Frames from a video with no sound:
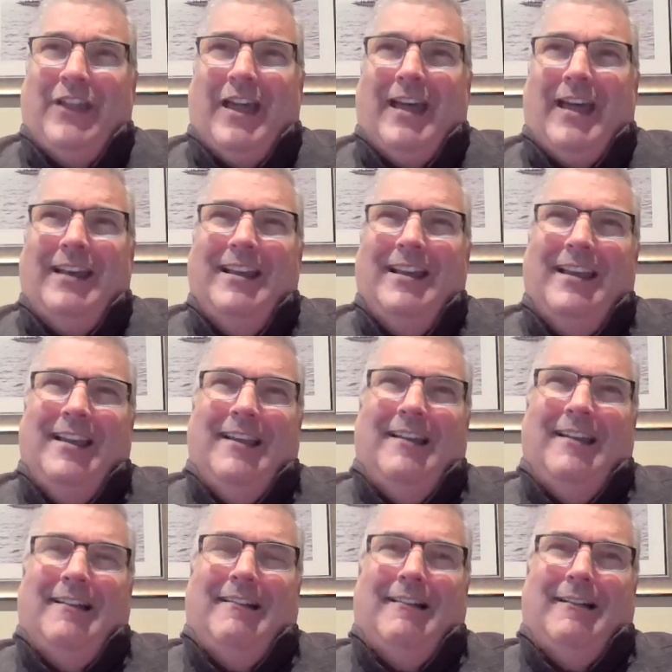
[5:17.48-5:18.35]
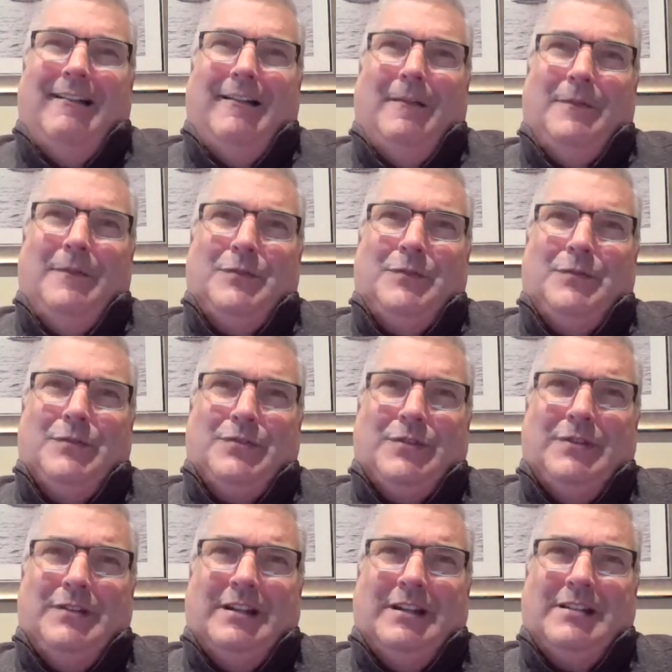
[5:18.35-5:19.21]
that to a
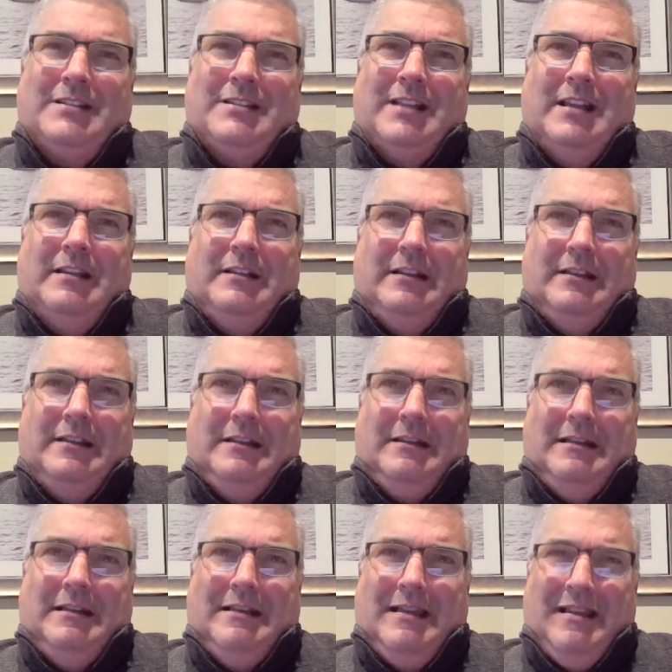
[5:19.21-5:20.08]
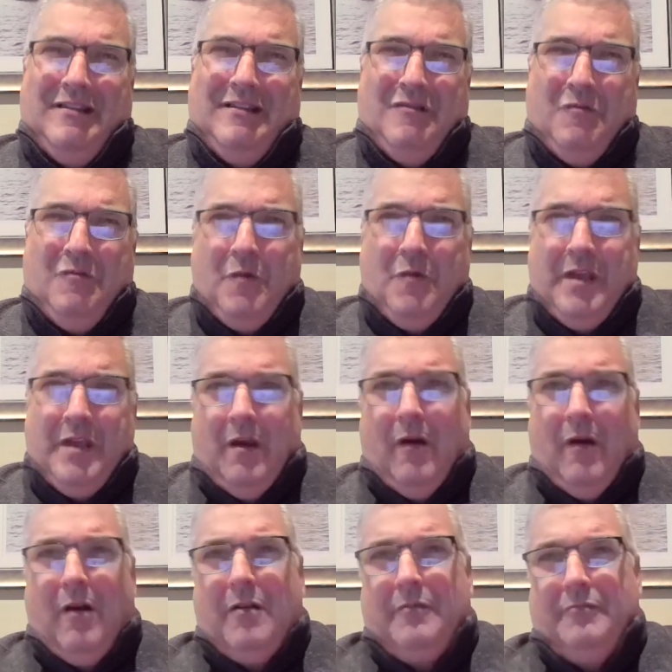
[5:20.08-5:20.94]
certain extent, we
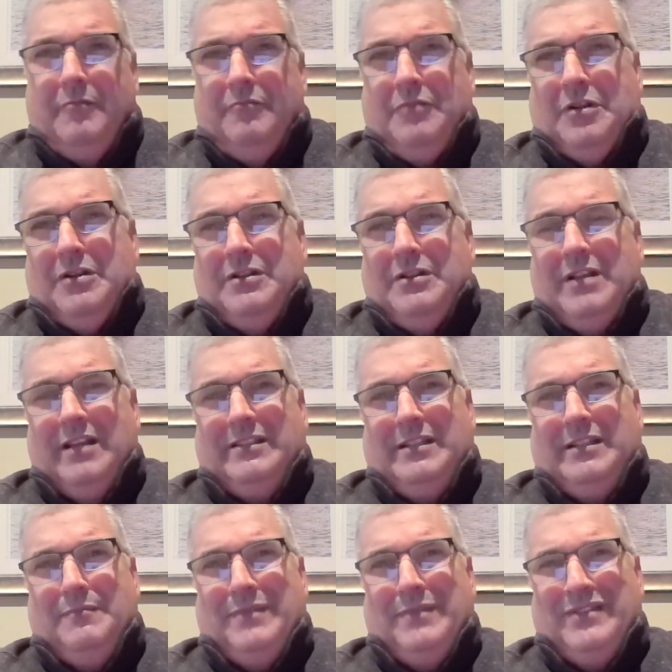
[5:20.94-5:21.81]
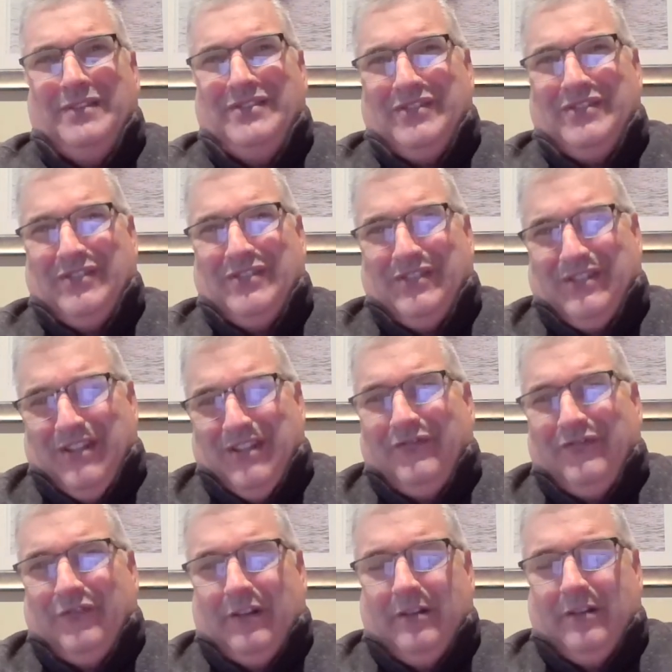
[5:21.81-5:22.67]
are conducting business
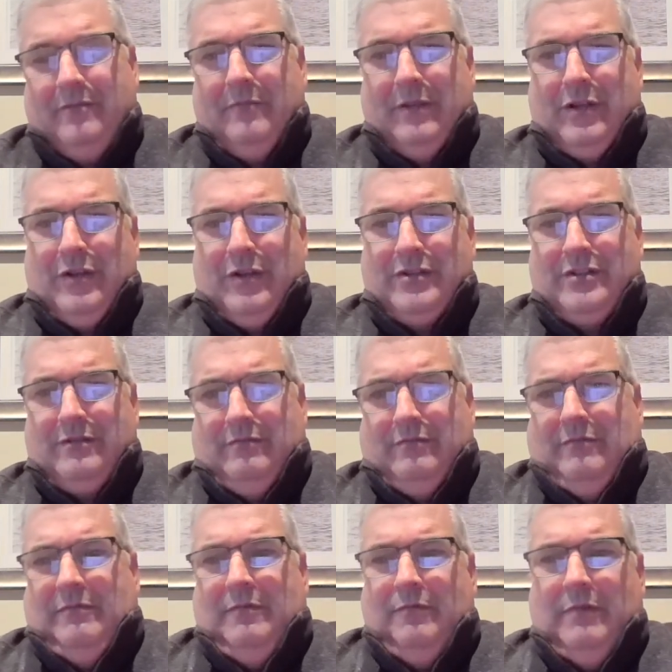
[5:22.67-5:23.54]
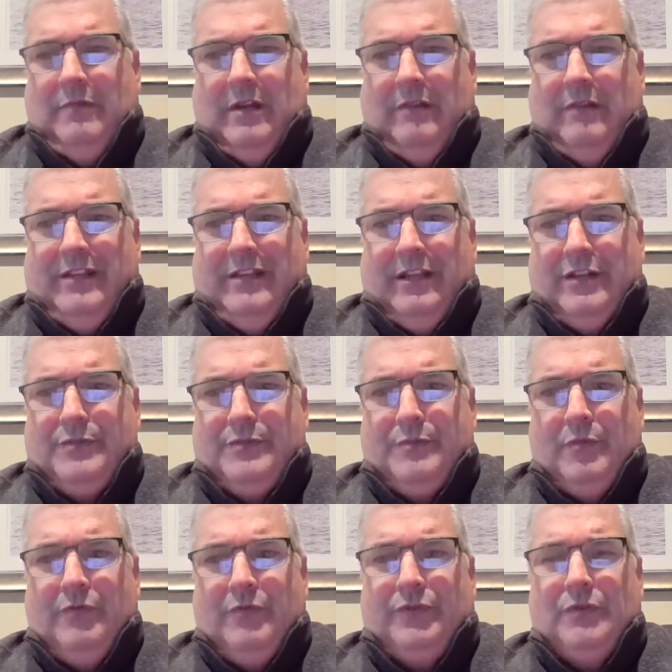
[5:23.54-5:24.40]
different because everything has
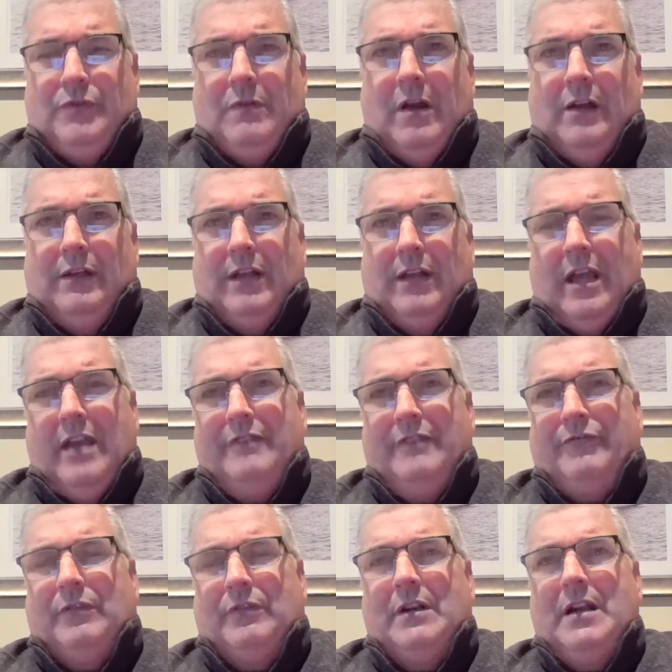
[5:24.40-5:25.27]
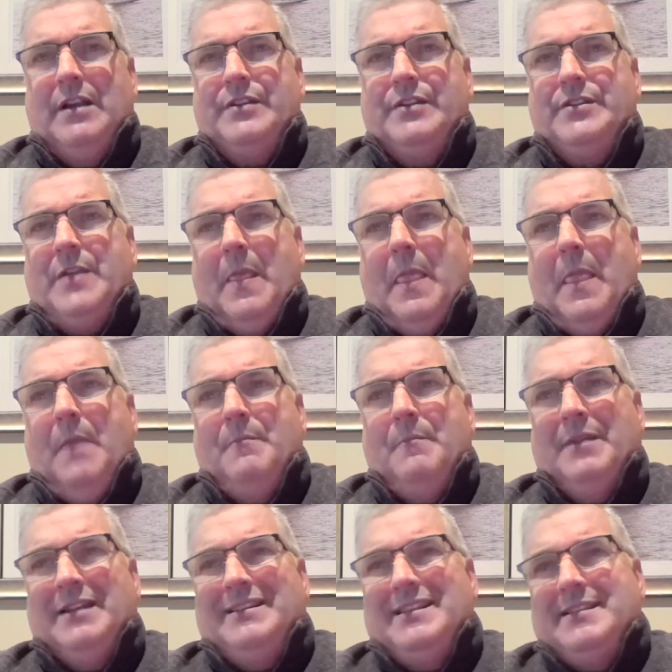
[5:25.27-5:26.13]
moved to online for us.
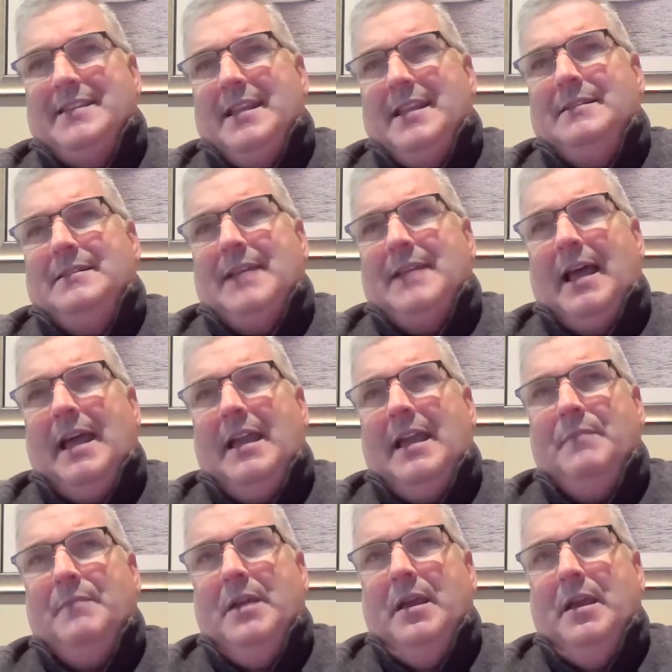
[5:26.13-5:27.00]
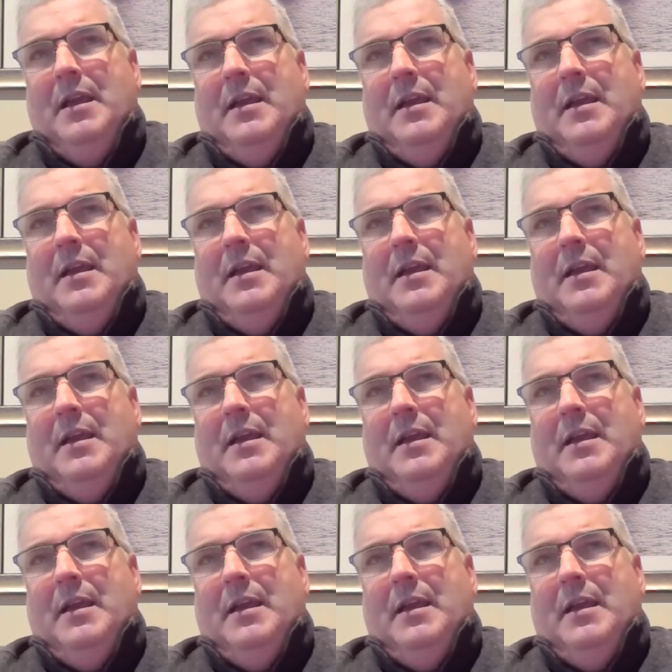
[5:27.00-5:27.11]
But at the same time,